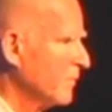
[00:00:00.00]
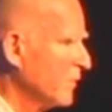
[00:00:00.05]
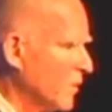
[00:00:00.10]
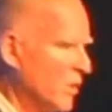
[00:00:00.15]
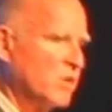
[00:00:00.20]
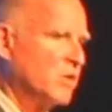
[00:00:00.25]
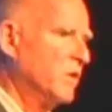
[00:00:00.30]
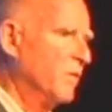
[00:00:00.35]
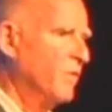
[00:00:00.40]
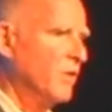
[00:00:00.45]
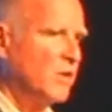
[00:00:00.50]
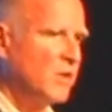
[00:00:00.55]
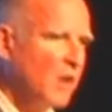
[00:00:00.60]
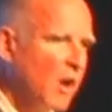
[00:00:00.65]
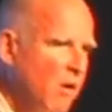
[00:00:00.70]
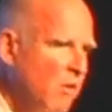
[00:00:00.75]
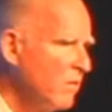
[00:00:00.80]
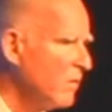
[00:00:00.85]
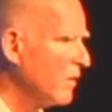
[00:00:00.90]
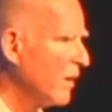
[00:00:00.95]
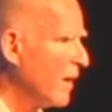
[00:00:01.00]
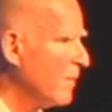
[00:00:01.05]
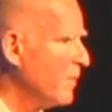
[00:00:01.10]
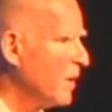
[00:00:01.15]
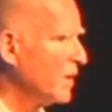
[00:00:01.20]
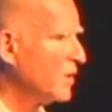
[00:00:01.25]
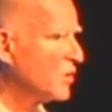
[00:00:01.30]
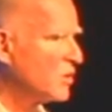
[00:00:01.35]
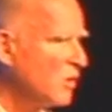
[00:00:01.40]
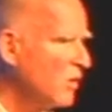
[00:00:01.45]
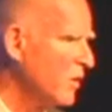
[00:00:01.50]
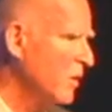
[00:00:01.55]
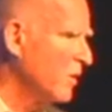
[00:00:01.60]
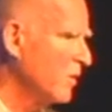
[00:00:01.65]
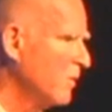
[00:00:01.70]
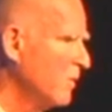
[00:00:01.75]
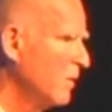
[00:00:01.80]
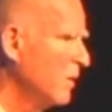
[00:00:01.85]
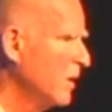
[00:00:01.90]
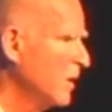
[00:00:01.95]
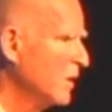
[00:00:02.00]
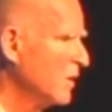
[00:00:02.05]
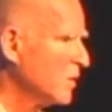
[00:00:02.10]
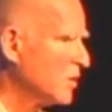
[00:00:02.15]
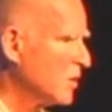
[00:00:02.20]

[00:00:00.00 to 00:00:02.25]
Of course, if you don't, I may sue you.